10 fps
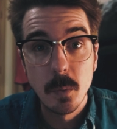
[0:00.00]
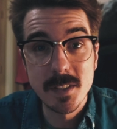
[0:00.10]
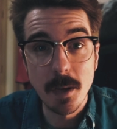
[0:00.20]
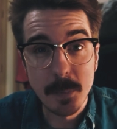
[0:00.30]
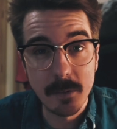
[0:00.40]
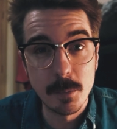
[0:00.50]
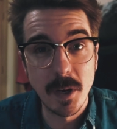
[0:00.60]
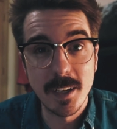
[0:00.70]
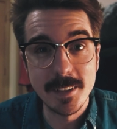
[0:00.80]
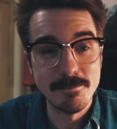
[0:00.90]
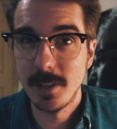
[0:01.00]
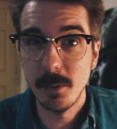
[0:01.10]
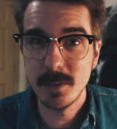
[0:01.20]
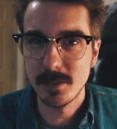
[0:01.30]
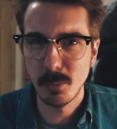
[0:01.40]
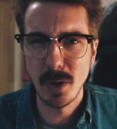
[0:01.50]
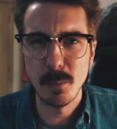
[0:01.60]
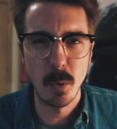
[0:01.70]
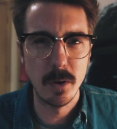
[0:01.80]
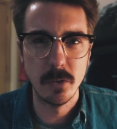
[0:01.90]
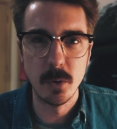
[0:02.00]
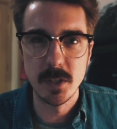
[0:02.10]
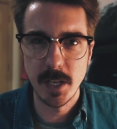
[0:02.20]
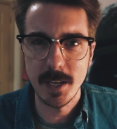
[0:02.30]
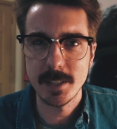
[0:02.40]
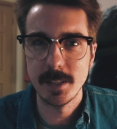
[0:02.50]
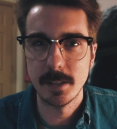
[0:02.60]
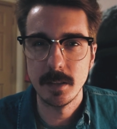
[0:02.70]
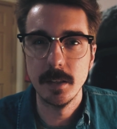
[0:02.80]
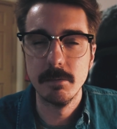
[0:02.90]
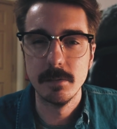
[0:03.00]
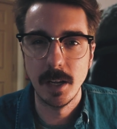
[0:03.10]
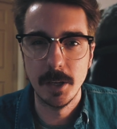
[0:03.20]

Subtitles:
What's up, everybody? That was way more enthusiastic than I